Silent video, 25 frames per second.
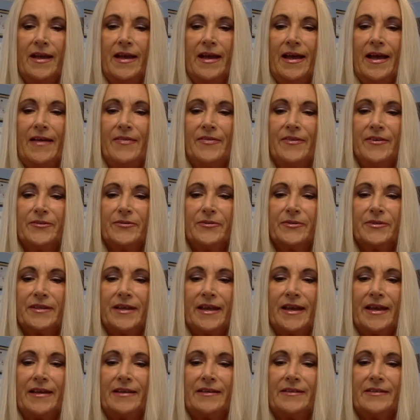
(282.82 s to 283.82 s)
And this was an
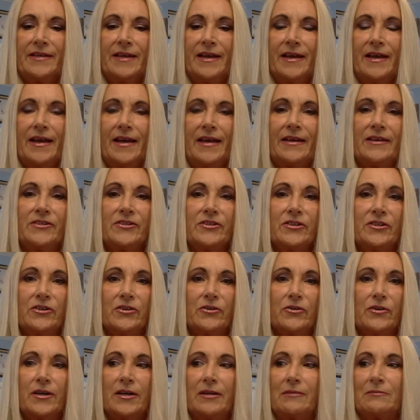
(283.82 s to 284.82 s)
anti-aging
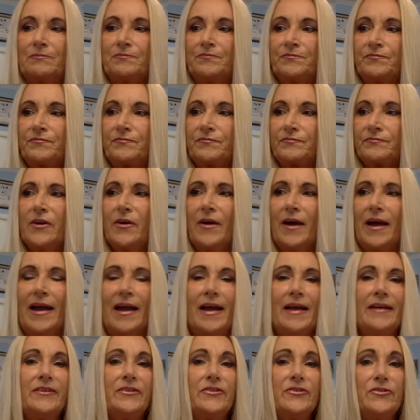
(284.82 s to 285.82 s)
cream. So I
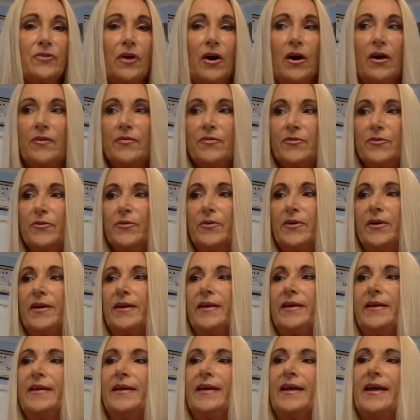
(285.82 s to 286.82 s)
had to draw
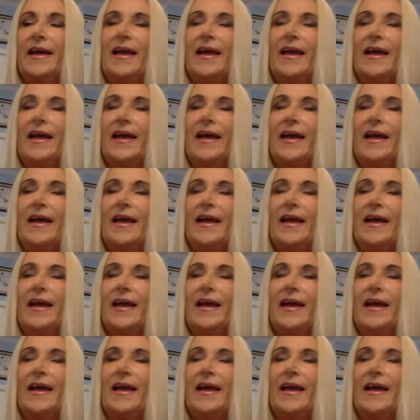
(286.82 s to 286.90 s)
3.